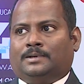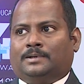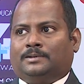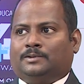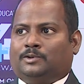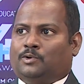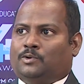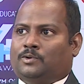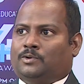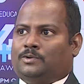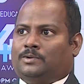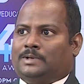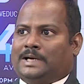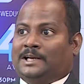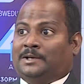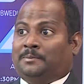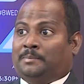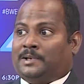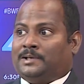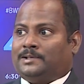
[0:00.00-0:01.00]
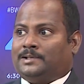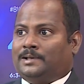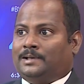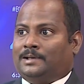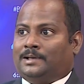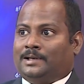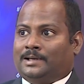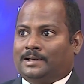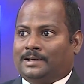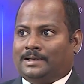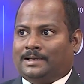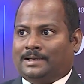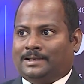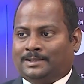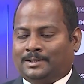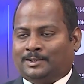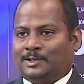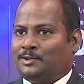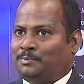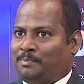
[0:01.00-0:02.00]
So at present,
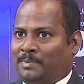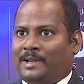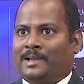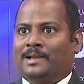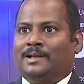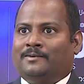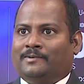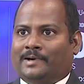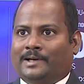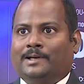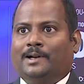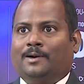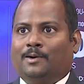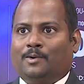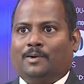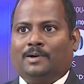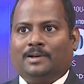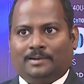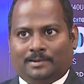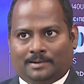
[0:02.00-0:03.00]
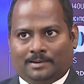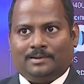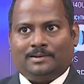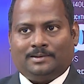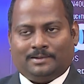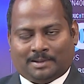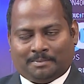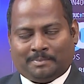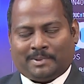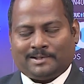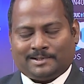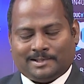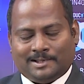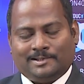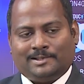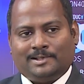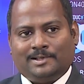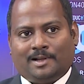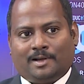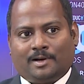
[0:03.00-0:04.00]
this is playing a vital role in the
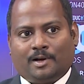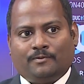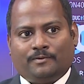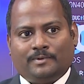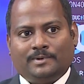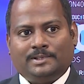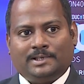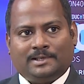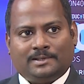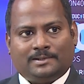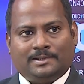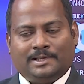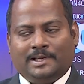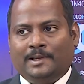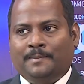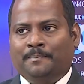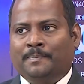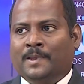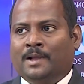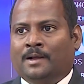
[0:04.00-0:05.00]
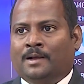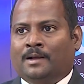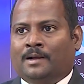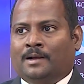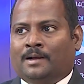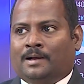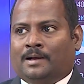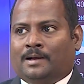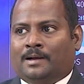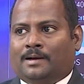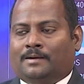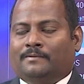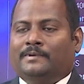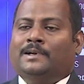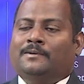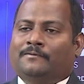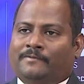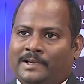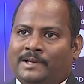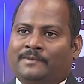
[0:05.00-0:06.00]
present scenario. If you just see,
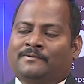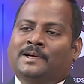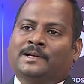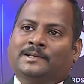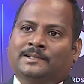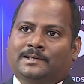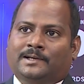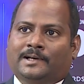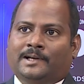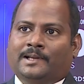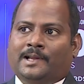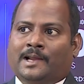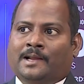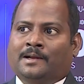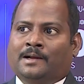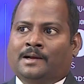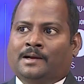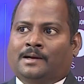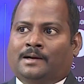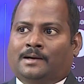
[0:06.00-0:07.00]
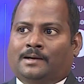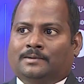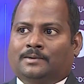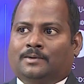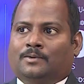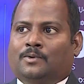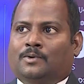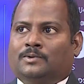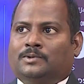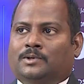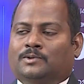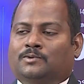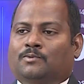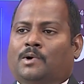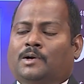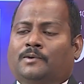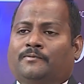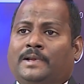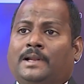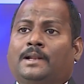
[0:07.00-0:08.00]
when we were studying the courses,
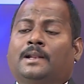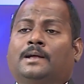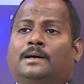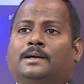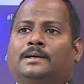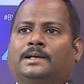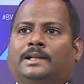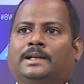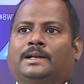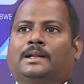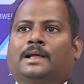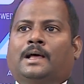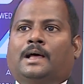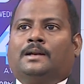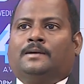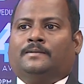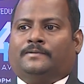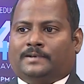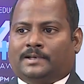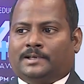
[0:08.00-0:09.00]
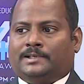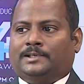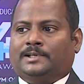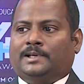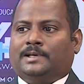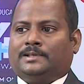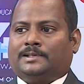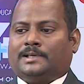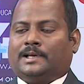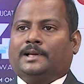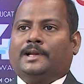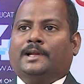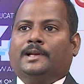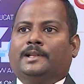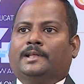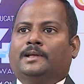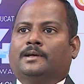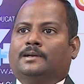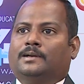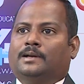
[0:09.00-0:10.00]
what we learnt in our first year,
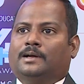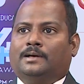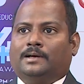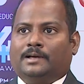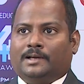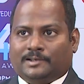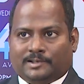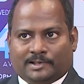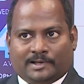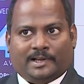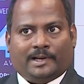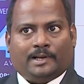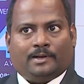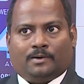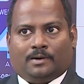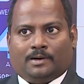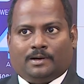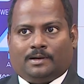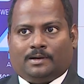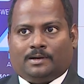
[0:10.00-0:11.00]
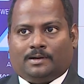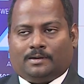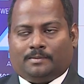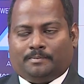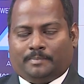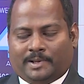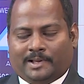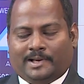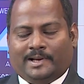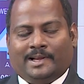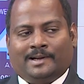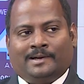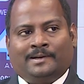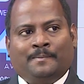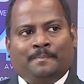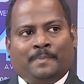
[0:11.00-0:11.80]
second year, engineering period.